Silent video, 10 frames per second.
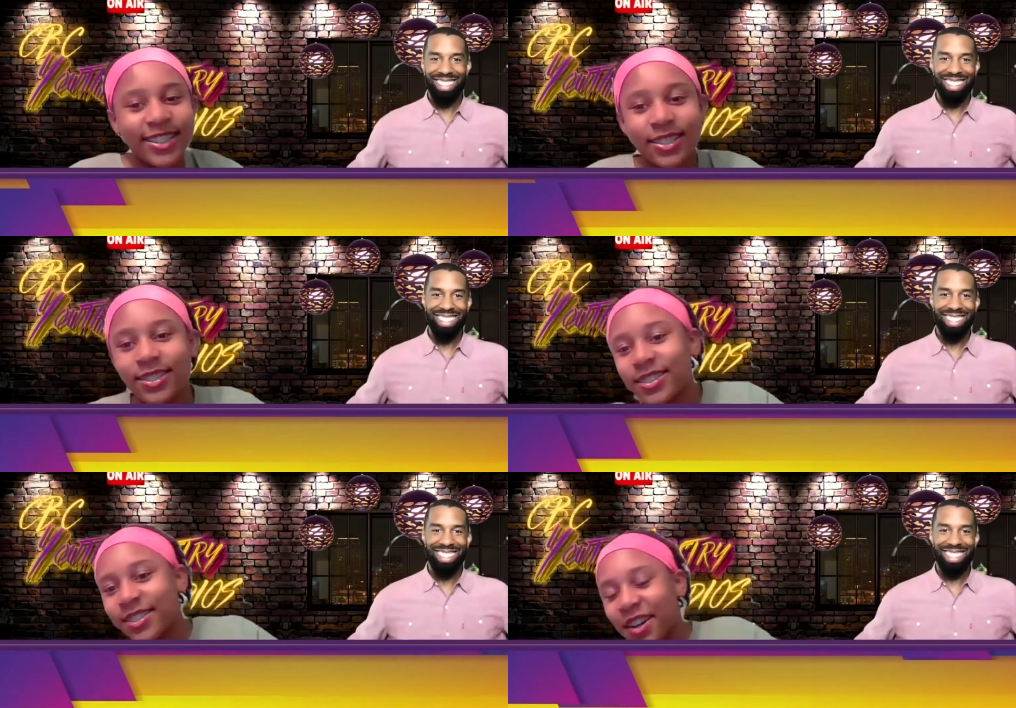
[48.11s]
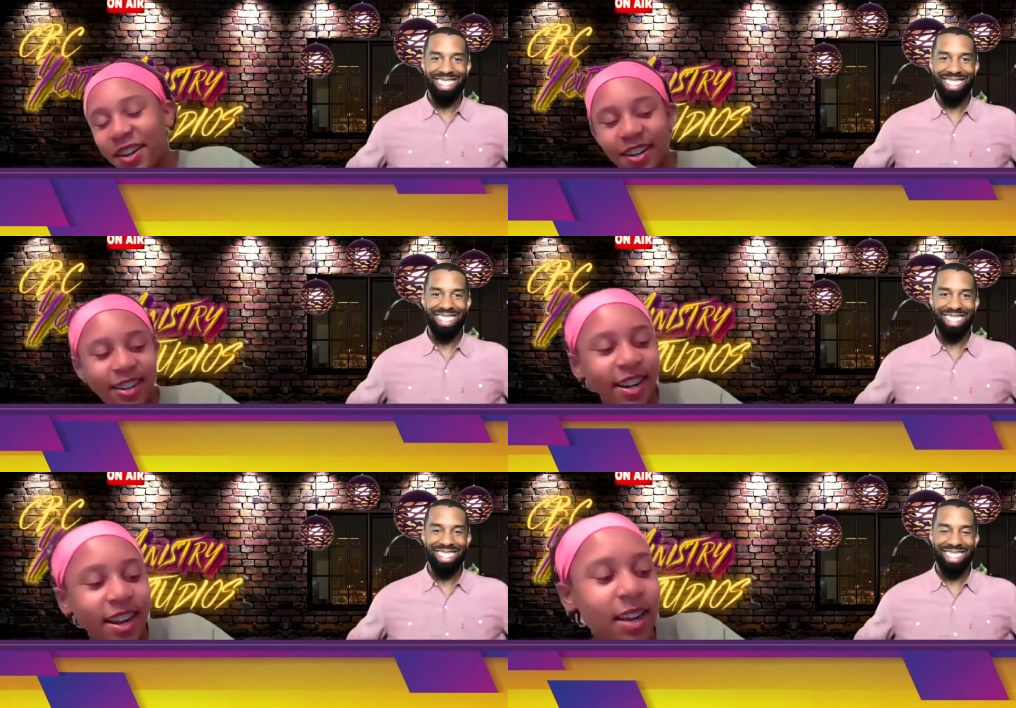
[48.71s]
Speaker 1: to
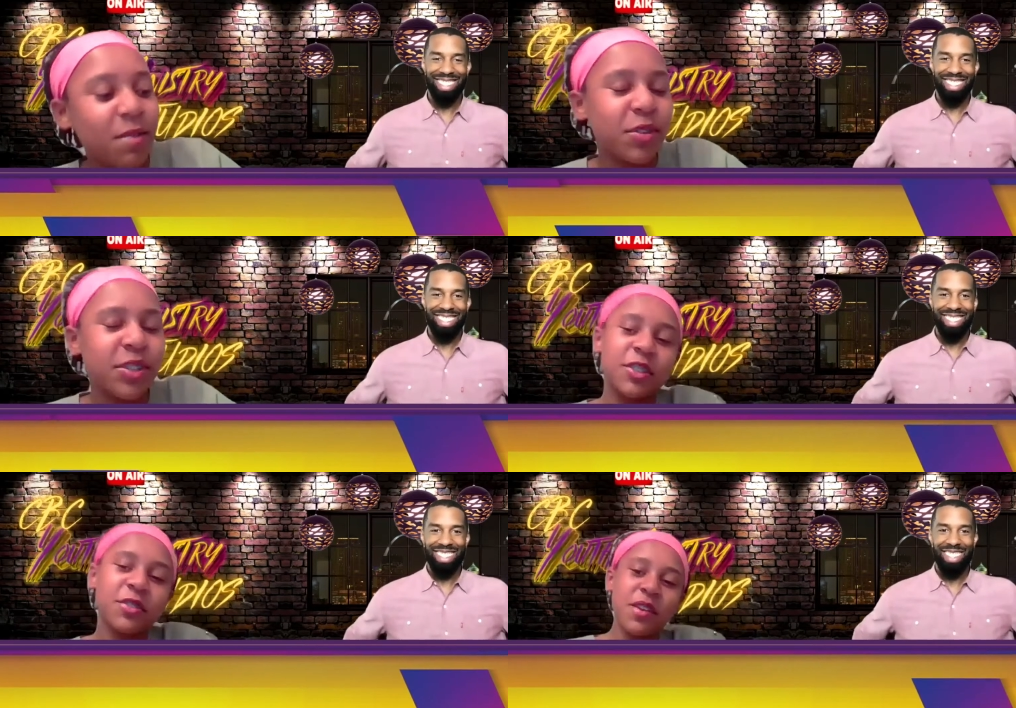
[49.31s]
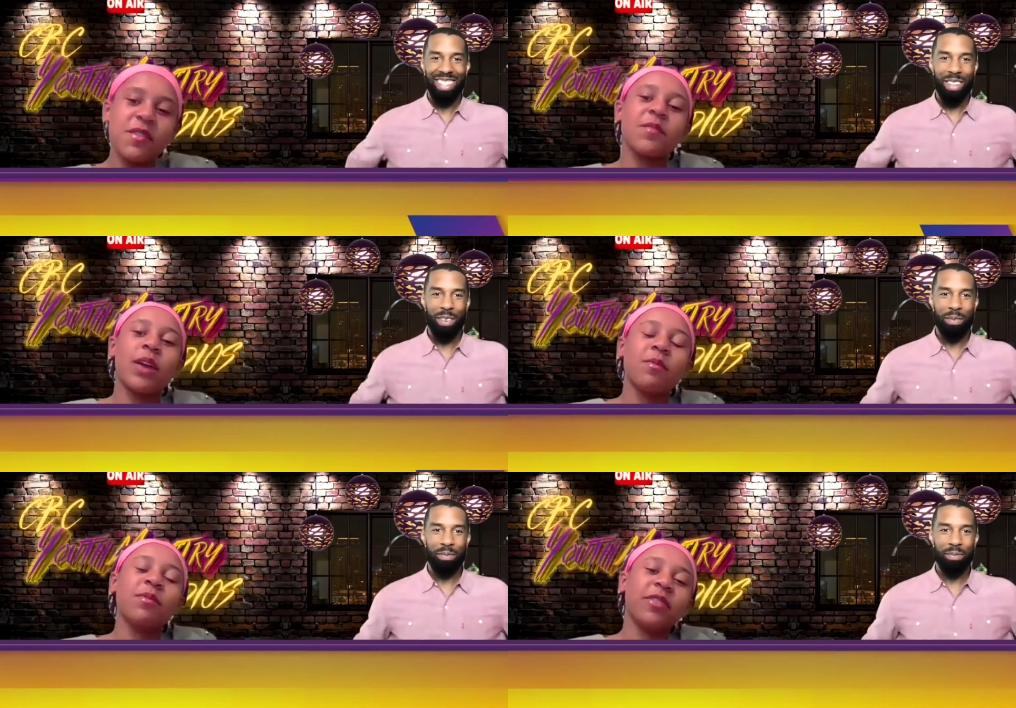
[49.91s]
start, um, what's your favorite
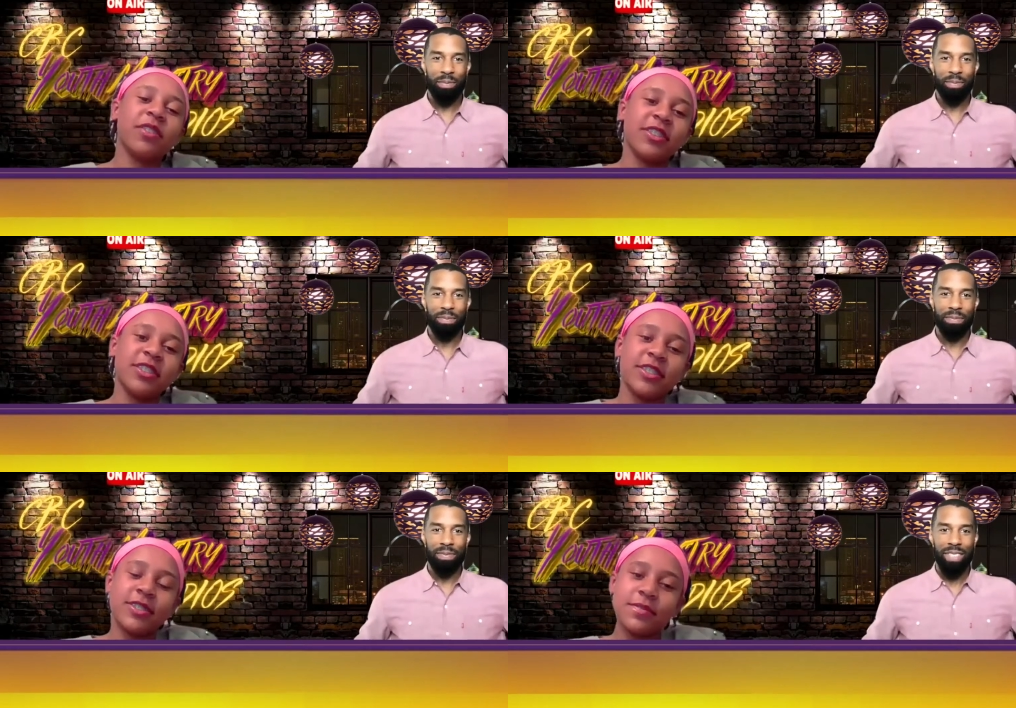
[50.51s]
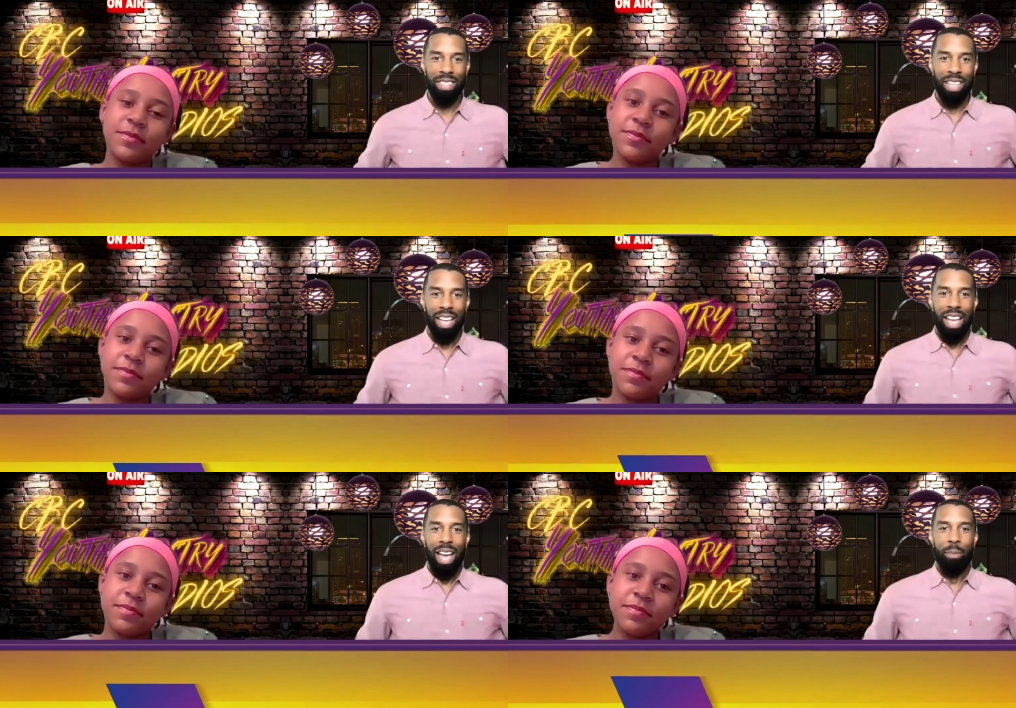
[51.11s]
Bible verse?
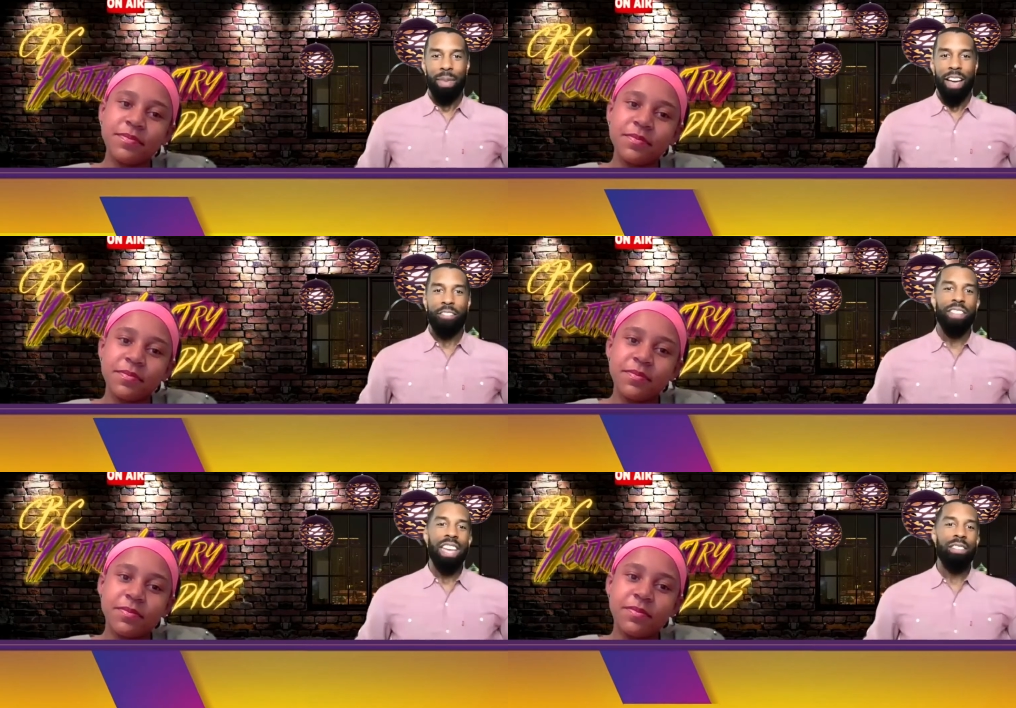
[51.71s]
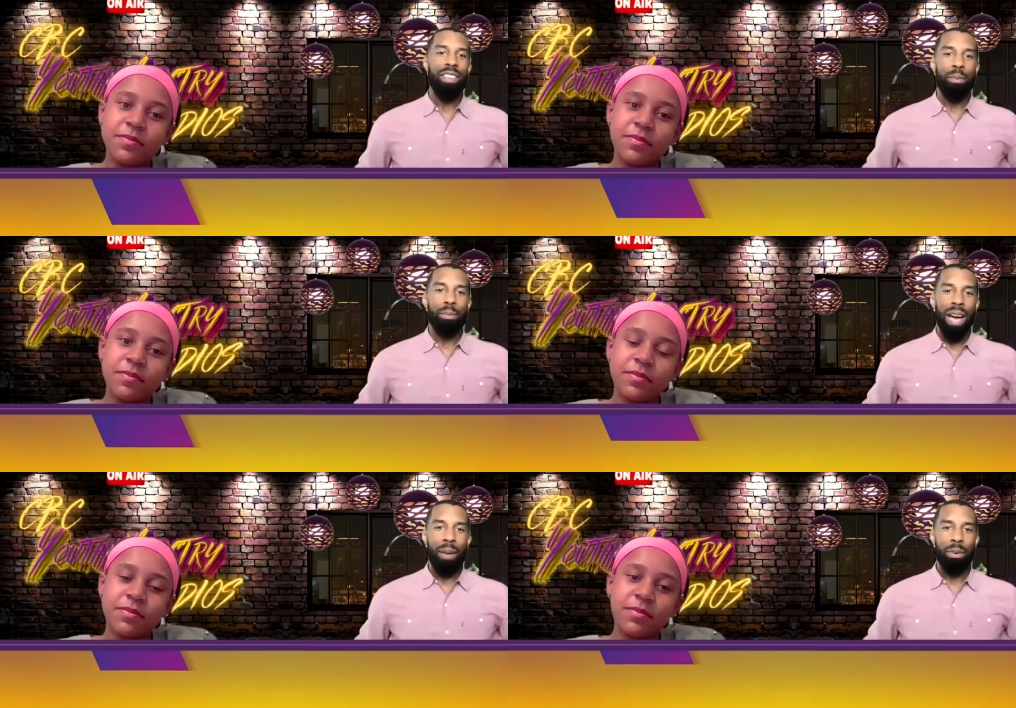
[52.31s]
Speaker 2: My favorite
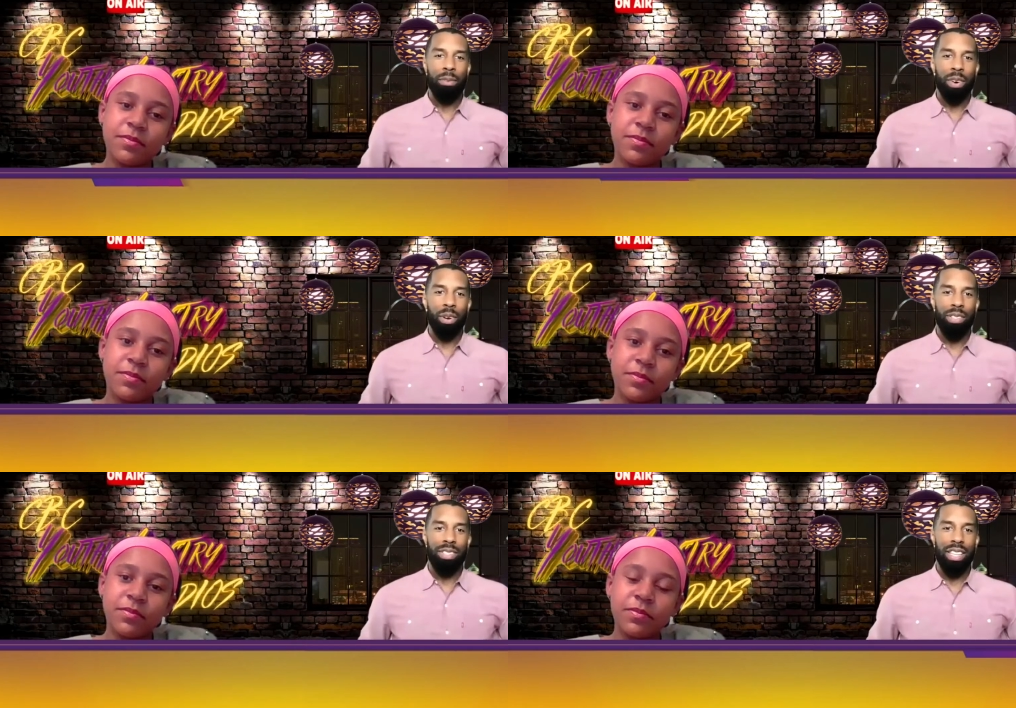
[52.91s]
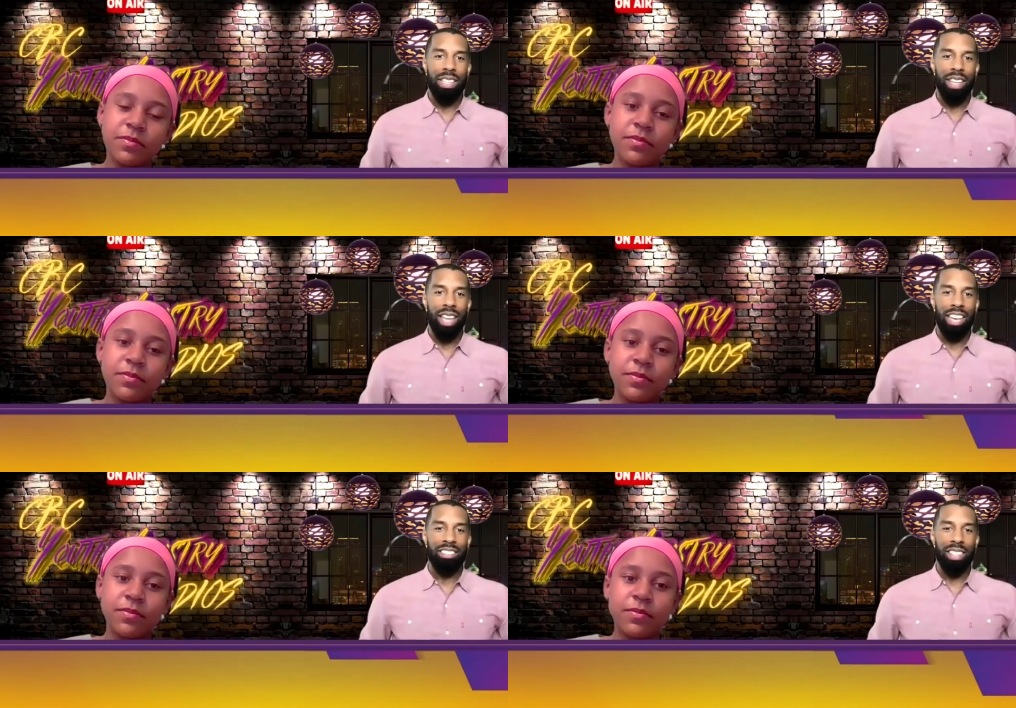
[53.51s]
Bible verse is
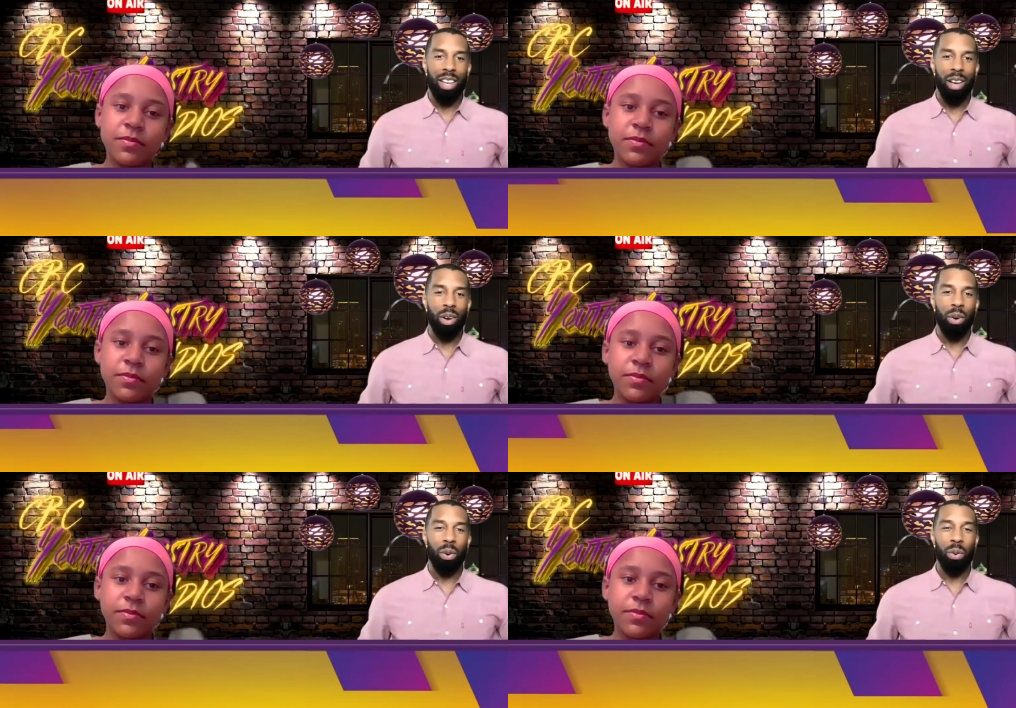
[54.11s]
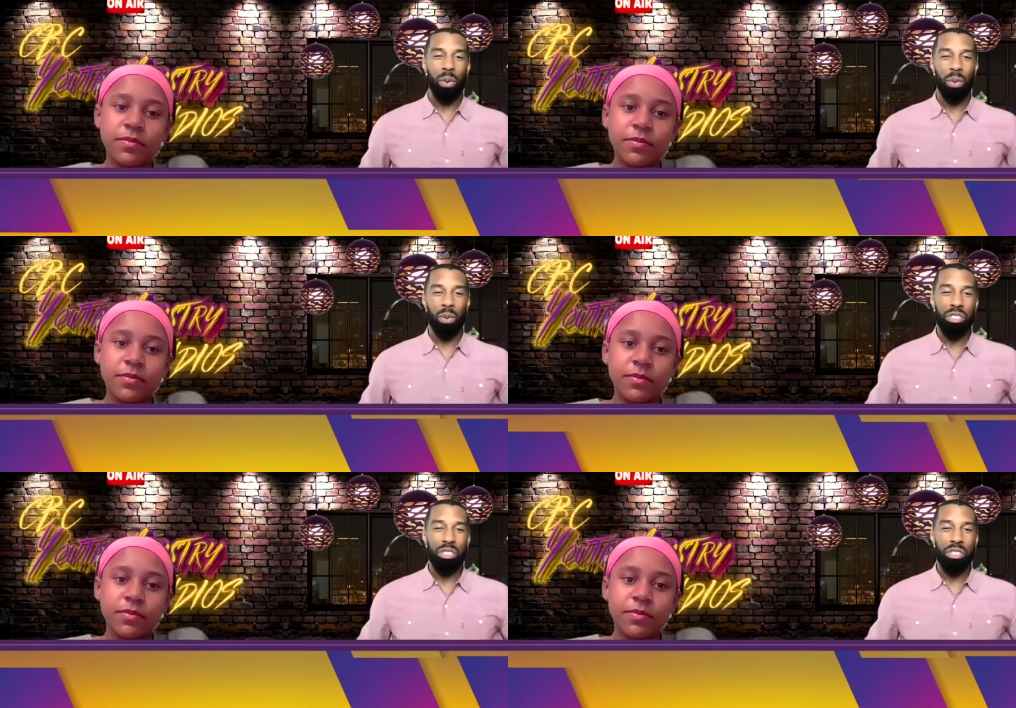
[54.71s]
actually a whole